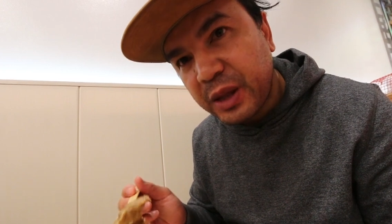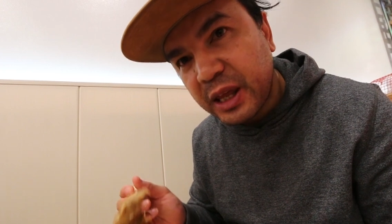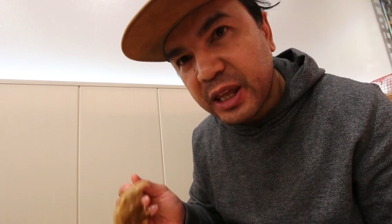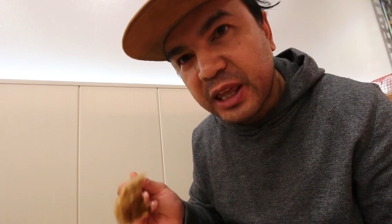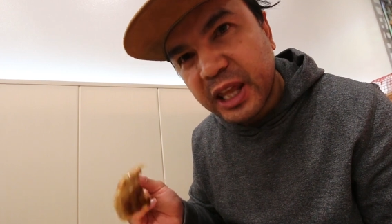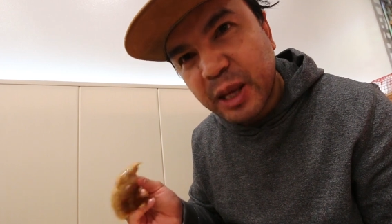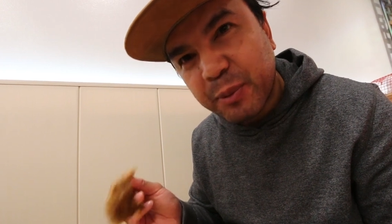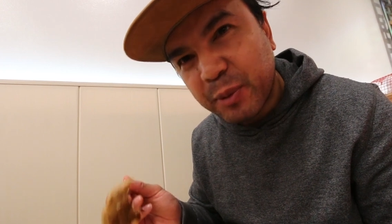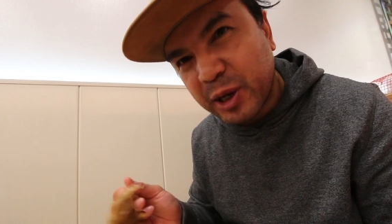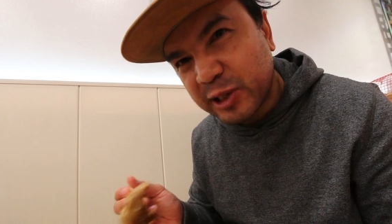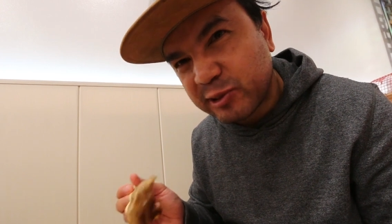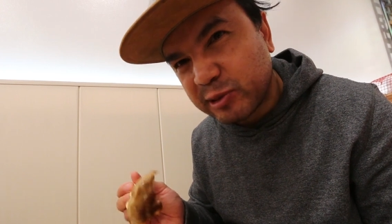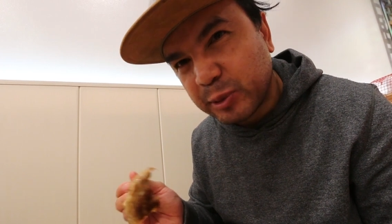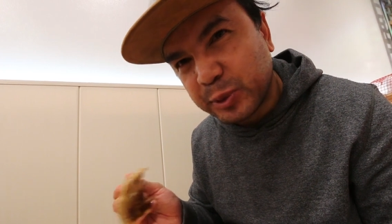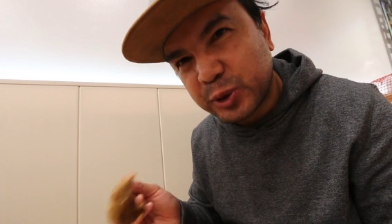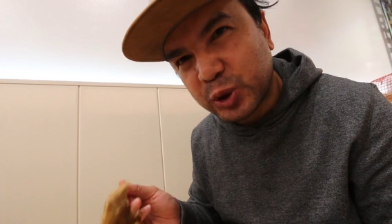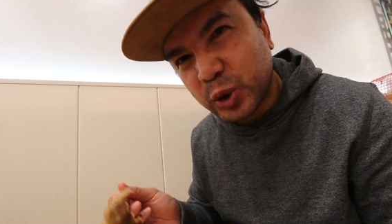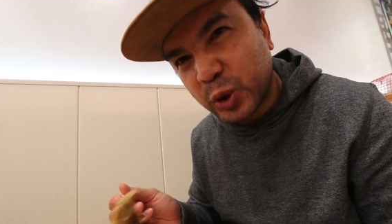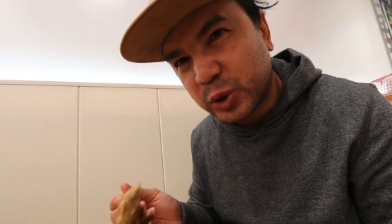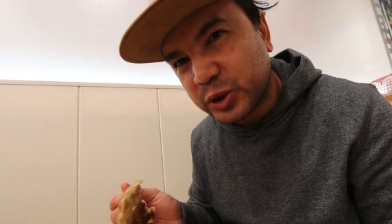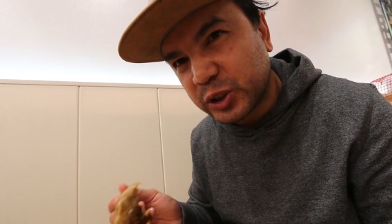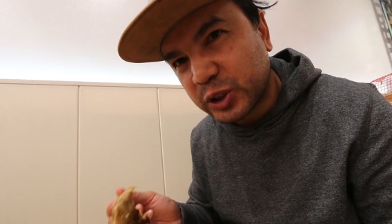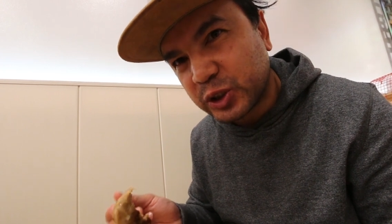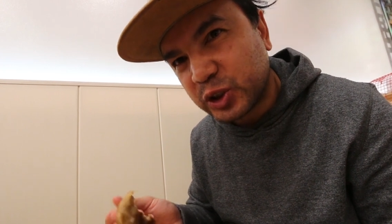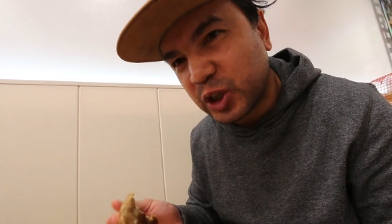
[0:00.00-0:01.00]
And the mushroom
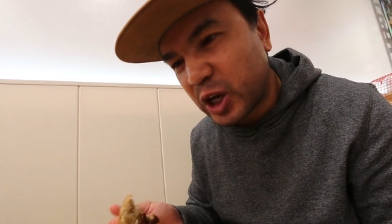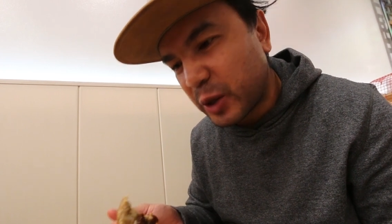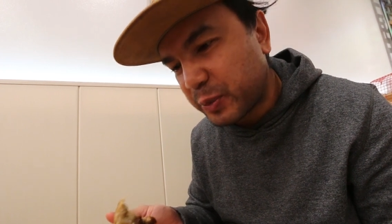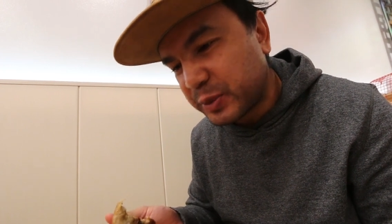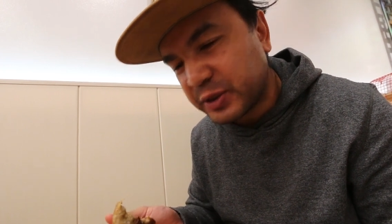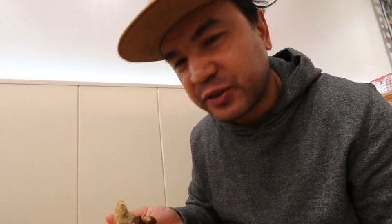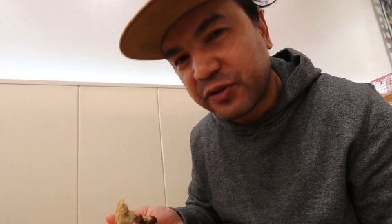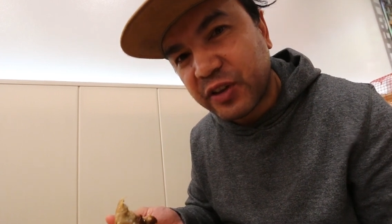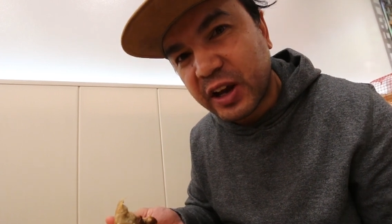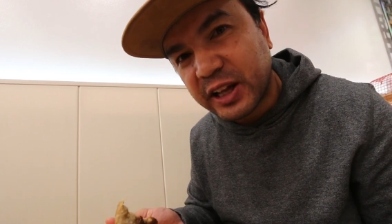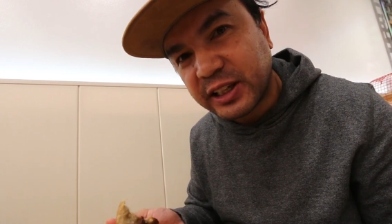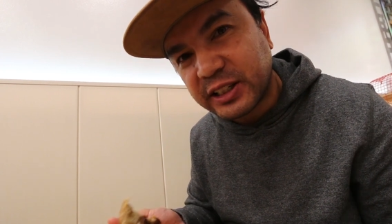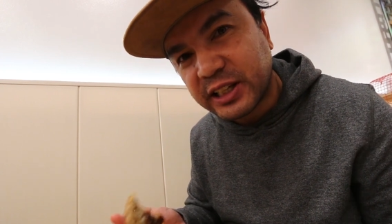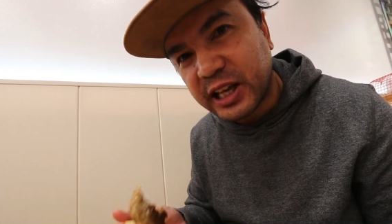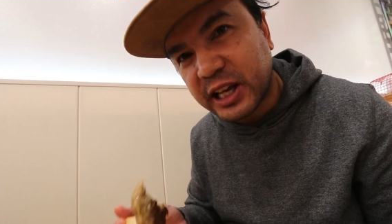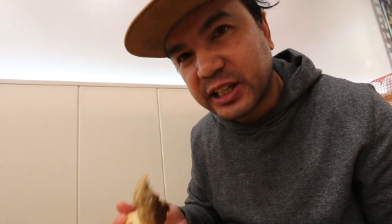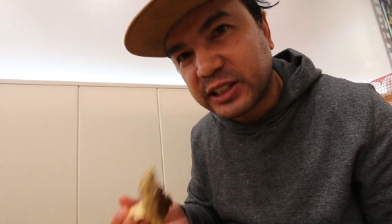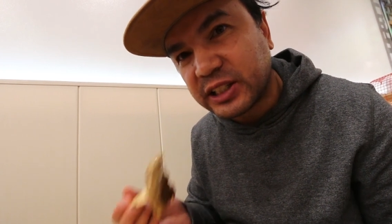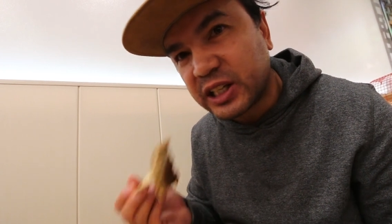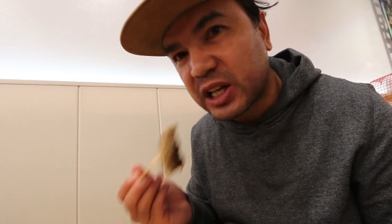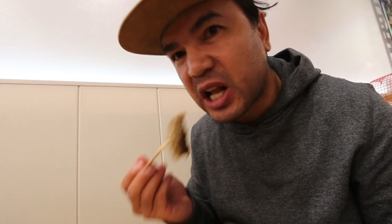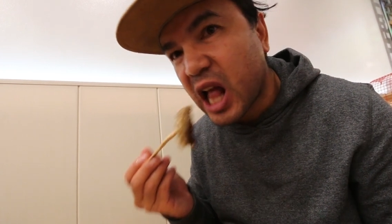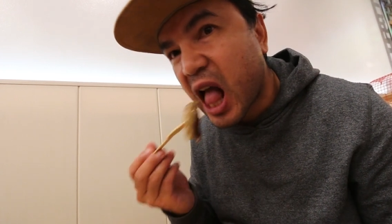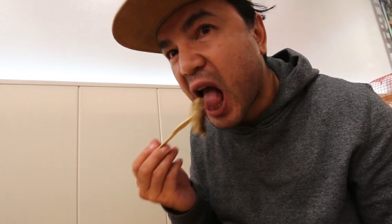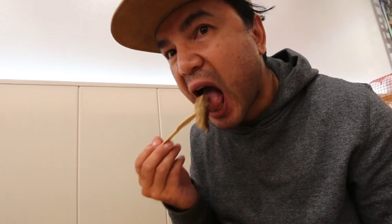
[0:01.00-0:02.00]
sauce on top is
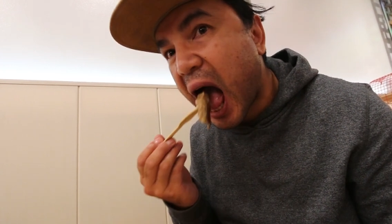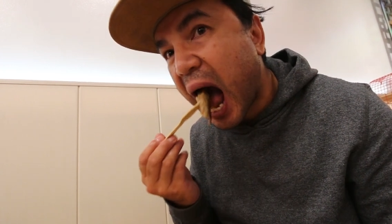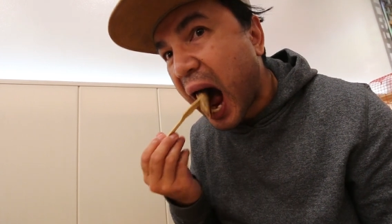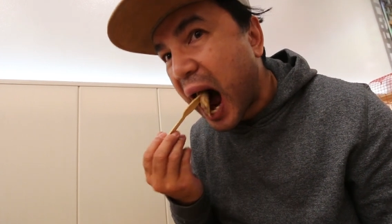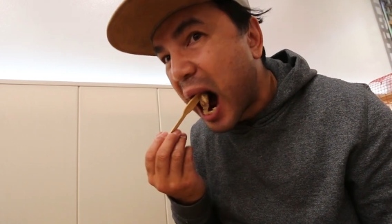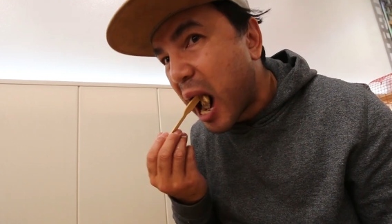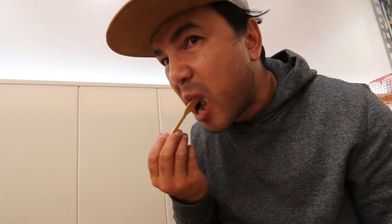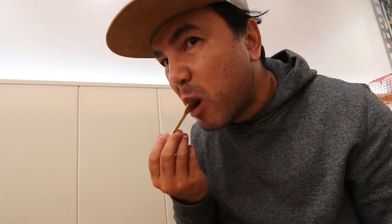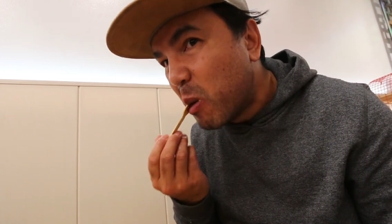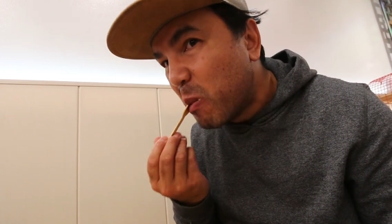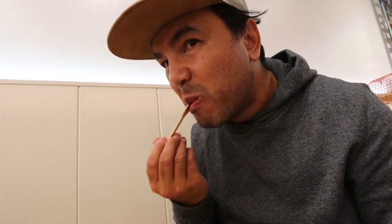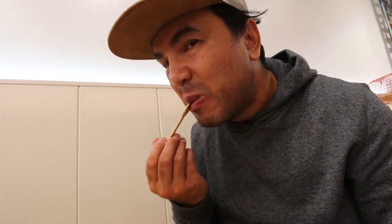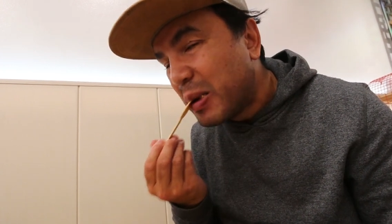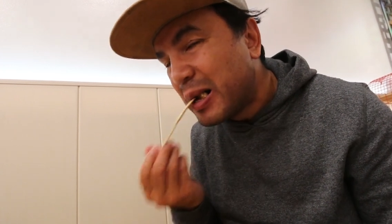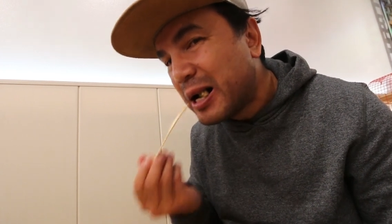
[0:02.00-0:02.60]
fantastic. Mm.